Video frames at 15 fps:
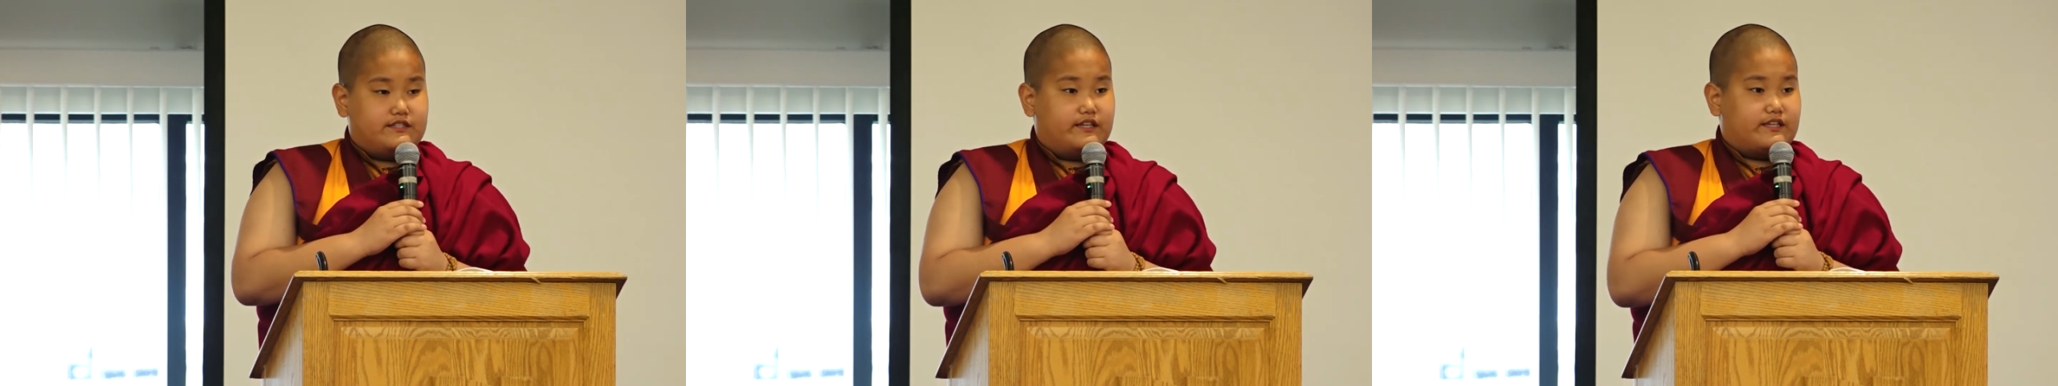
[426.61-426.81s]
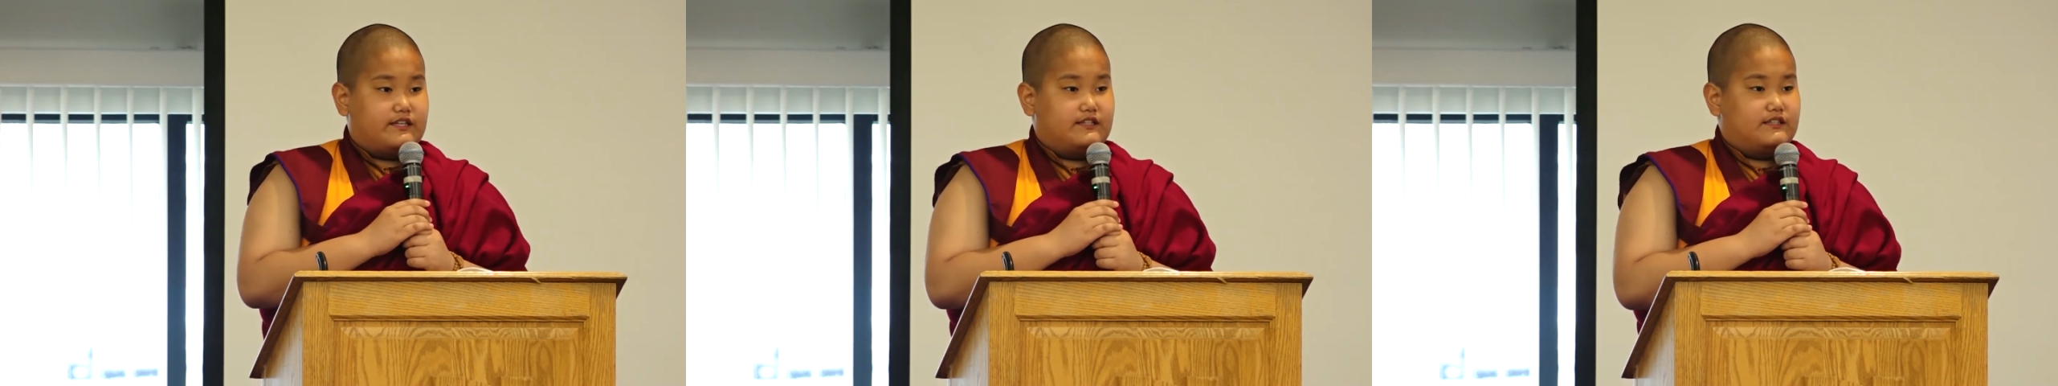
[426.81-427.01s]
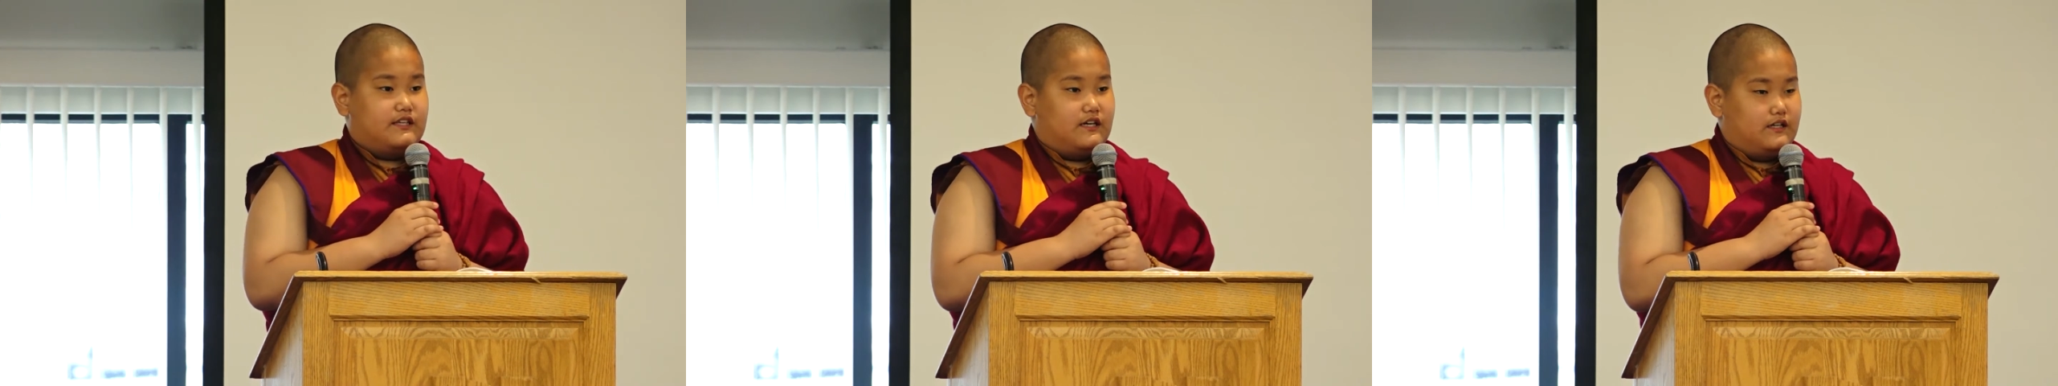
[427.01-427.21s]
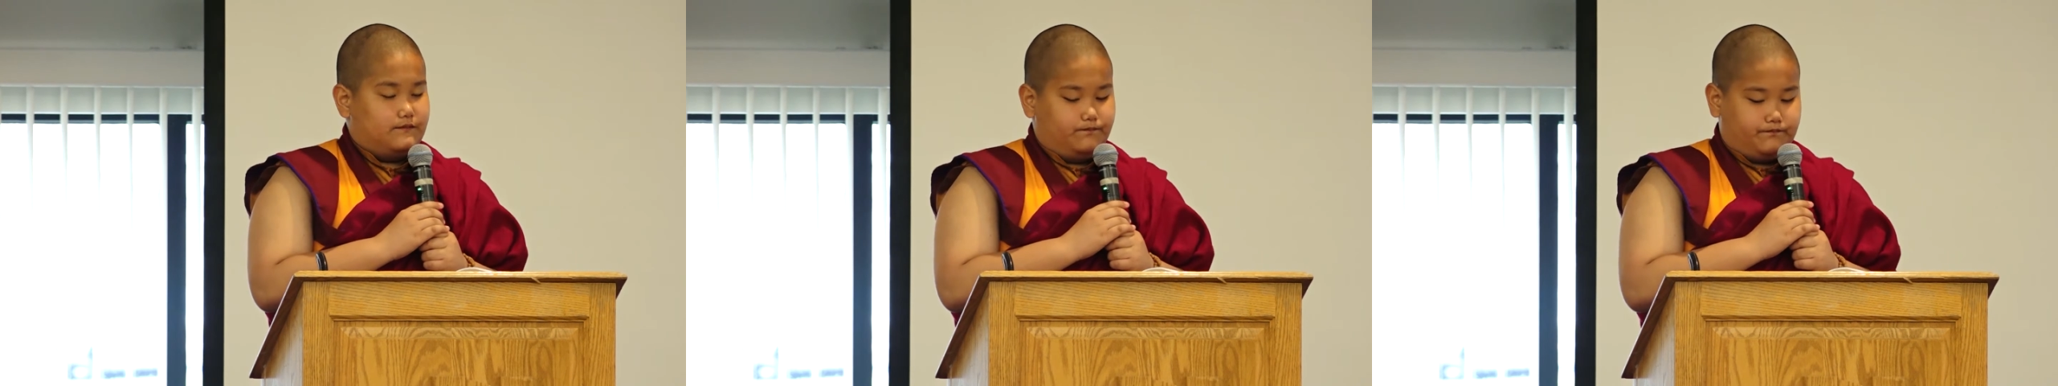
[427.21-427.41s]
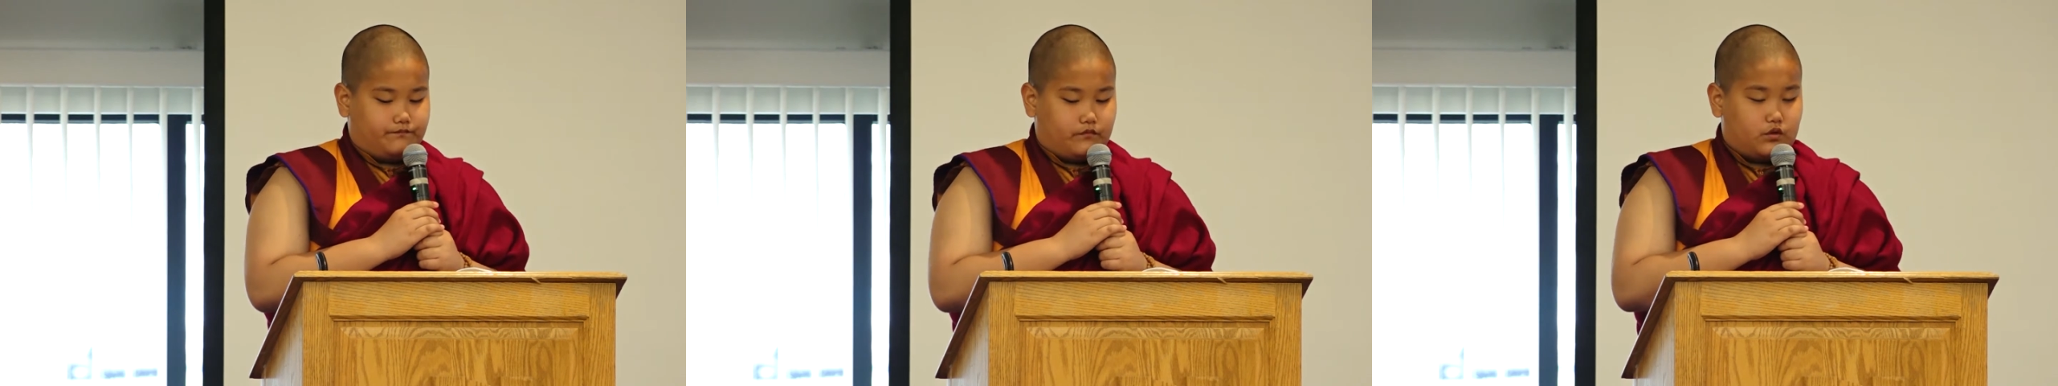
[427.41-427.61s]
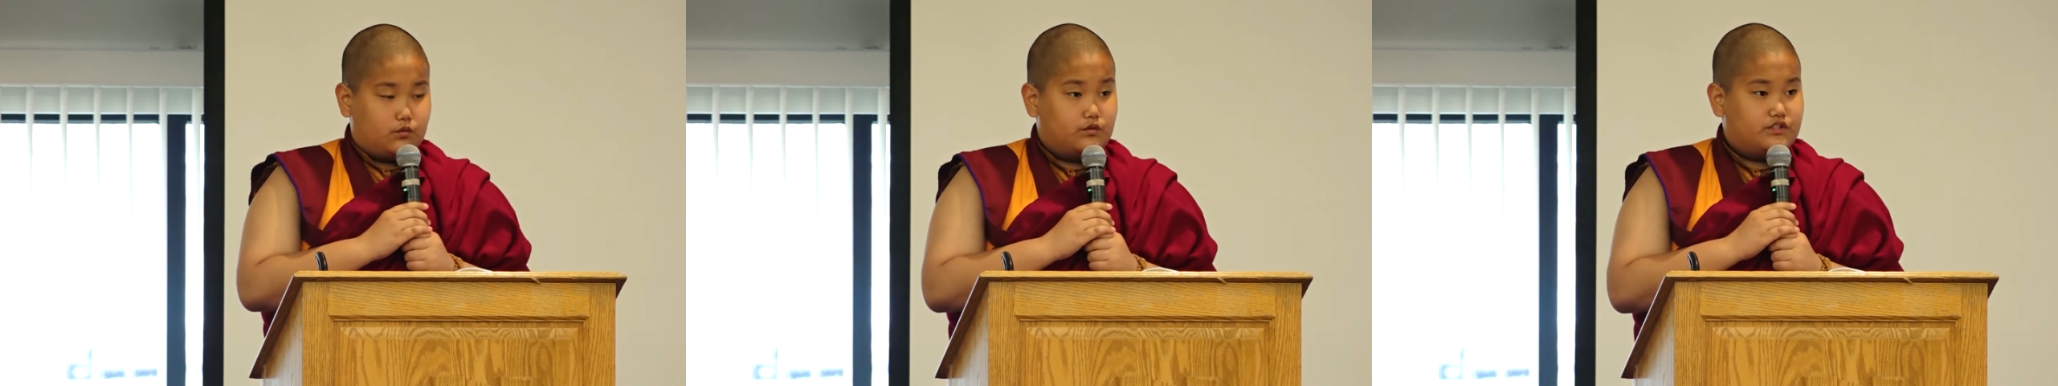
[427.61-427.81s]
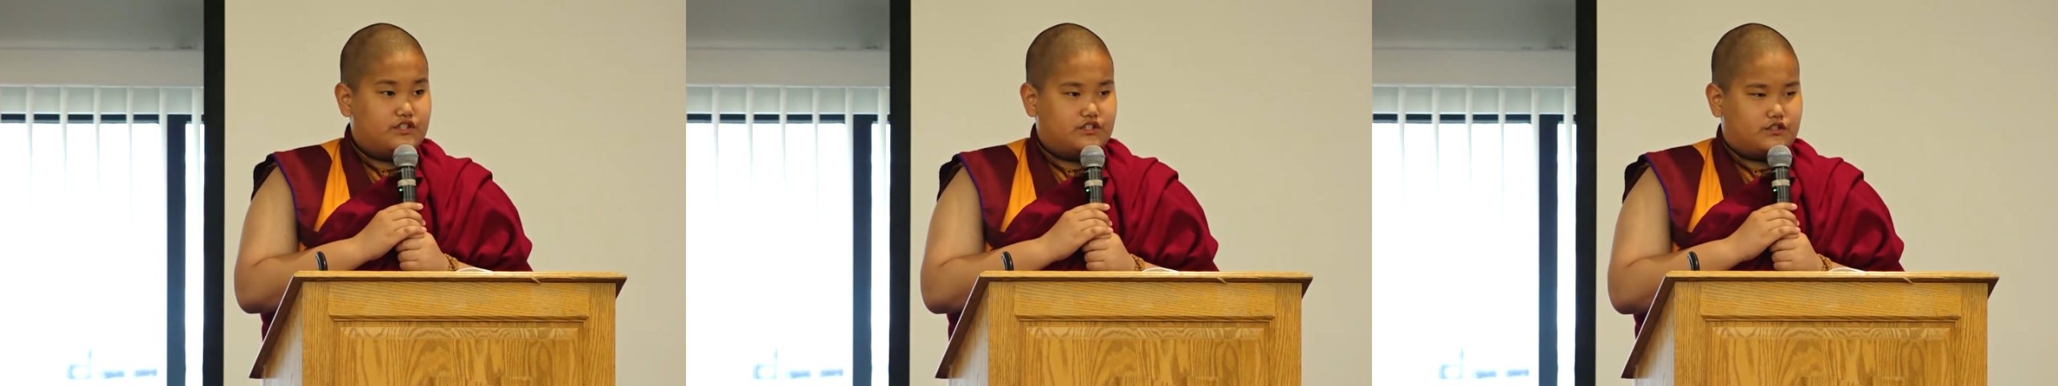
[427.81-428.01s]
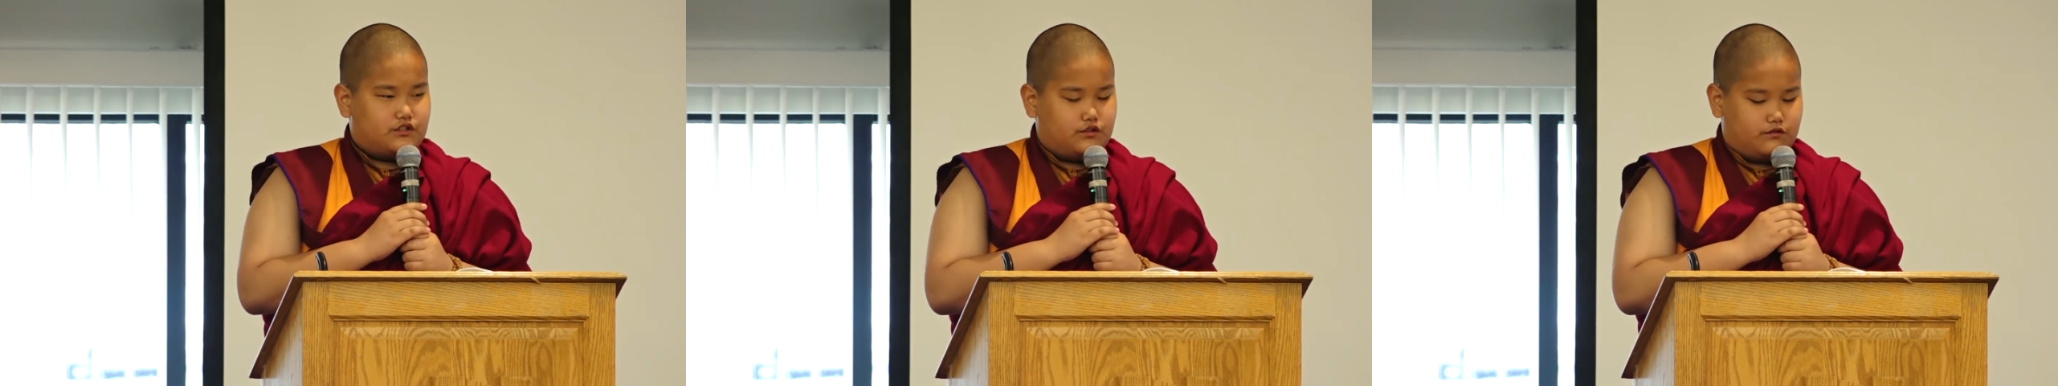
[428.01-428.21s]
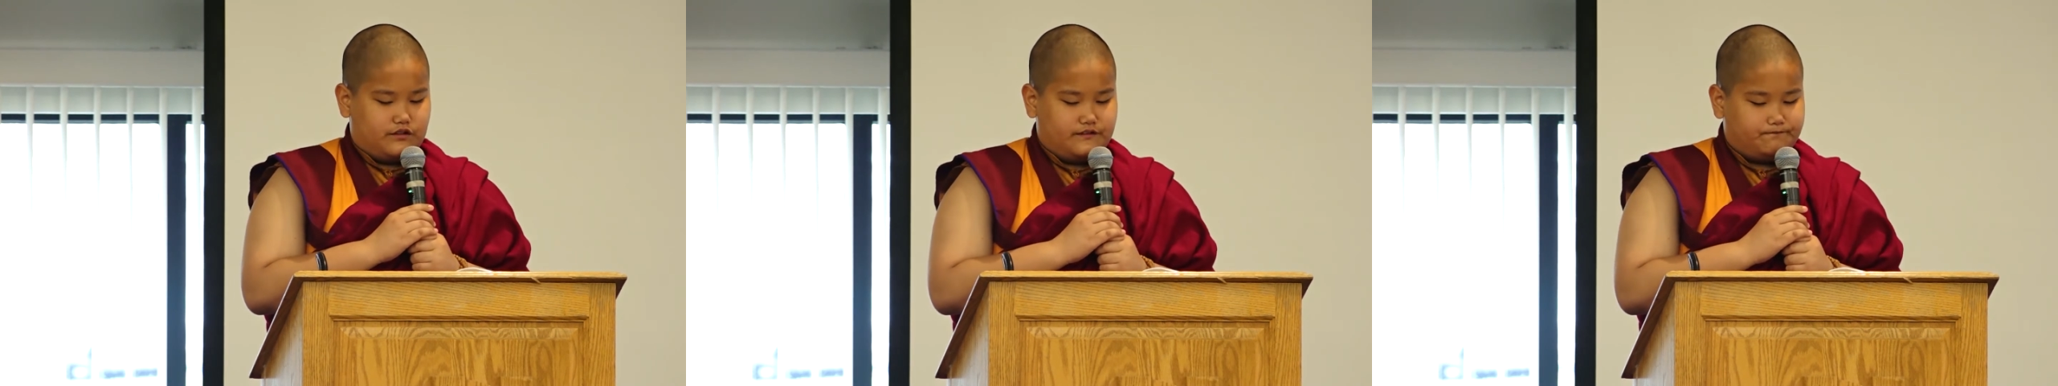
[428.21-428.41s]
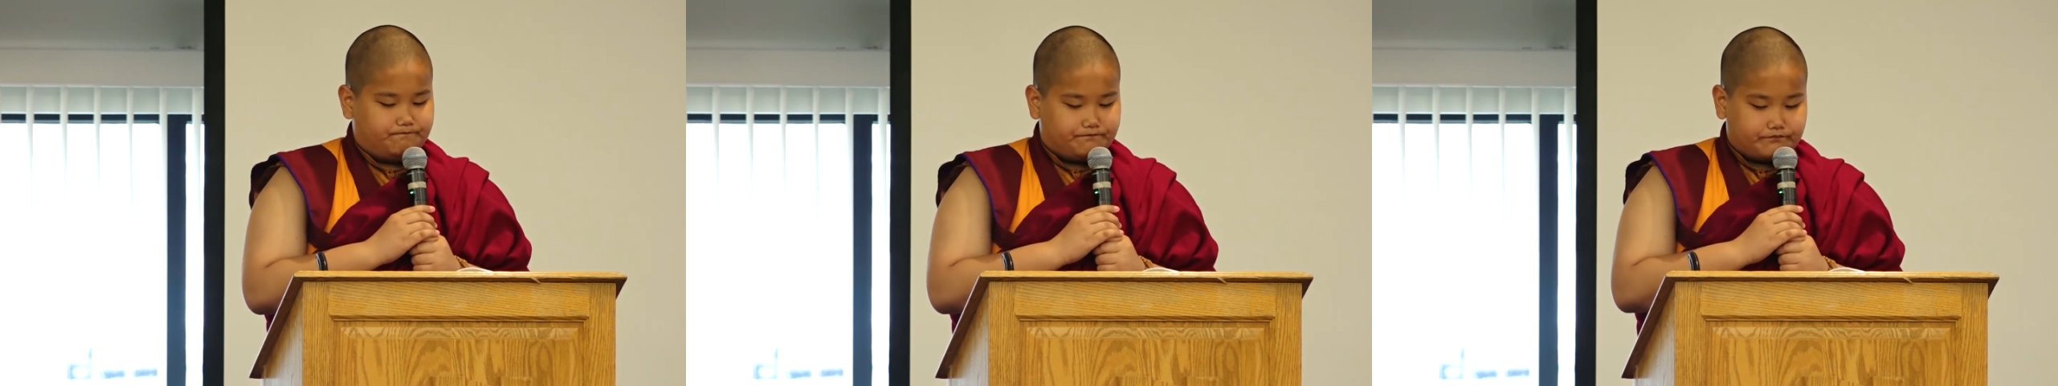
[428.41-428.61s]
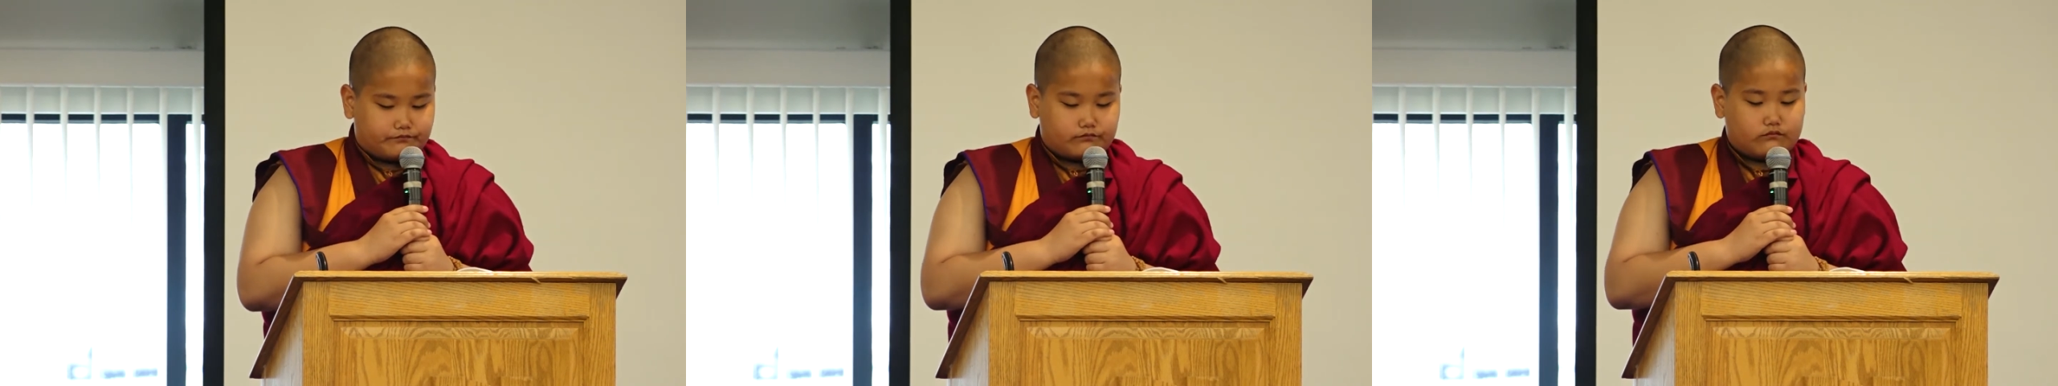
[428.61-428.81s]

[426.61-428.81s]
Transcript: second thought. We just do it.